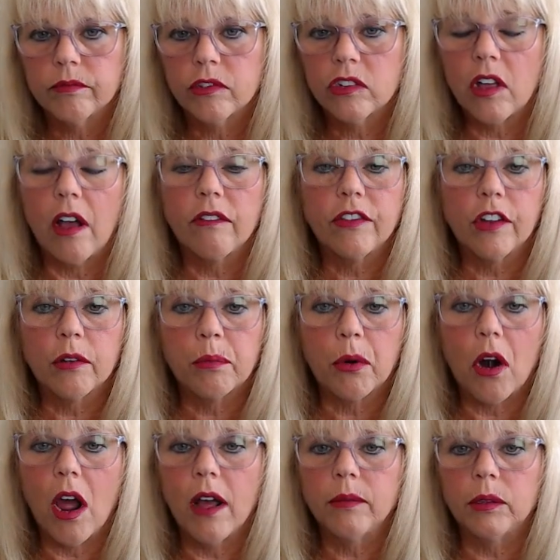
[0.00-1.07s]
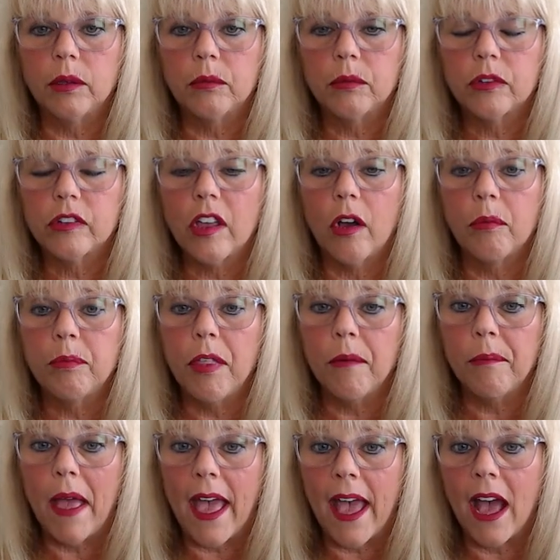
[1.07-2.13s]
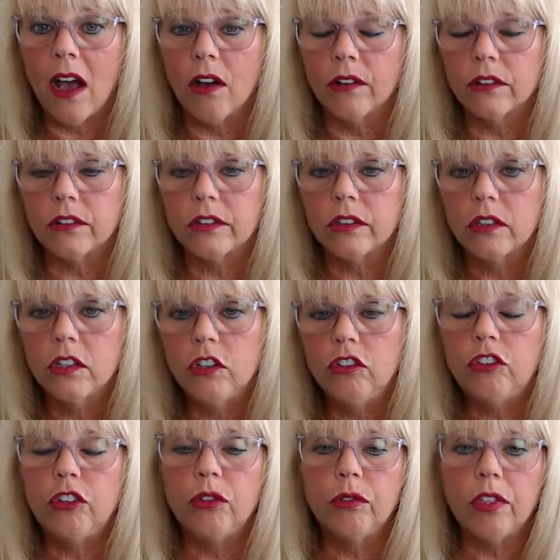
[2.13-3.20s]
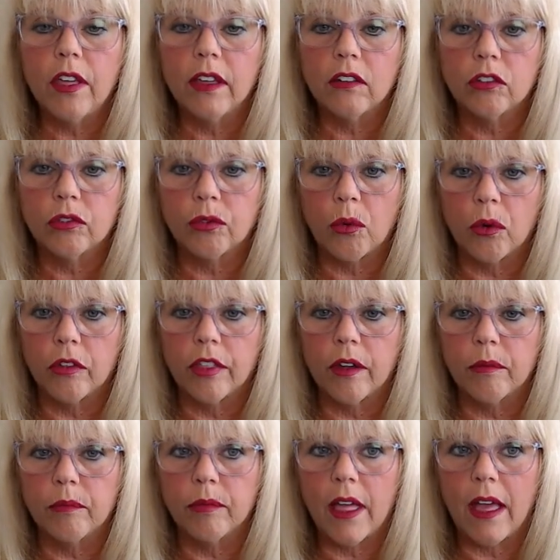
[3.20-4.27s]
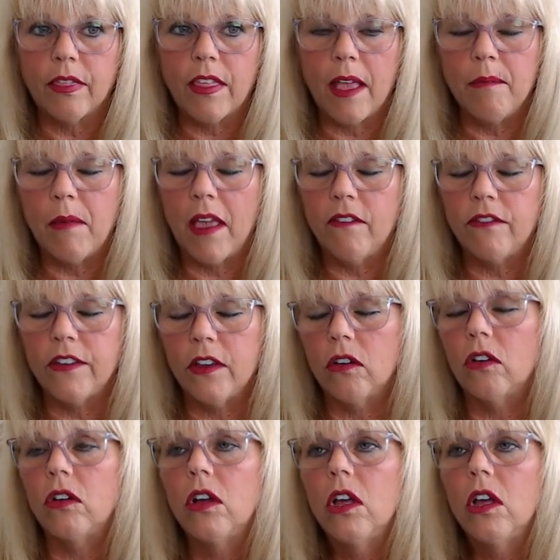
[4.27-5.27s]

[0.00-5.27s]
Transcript: solve their problems, help them out, do things for them that they may feel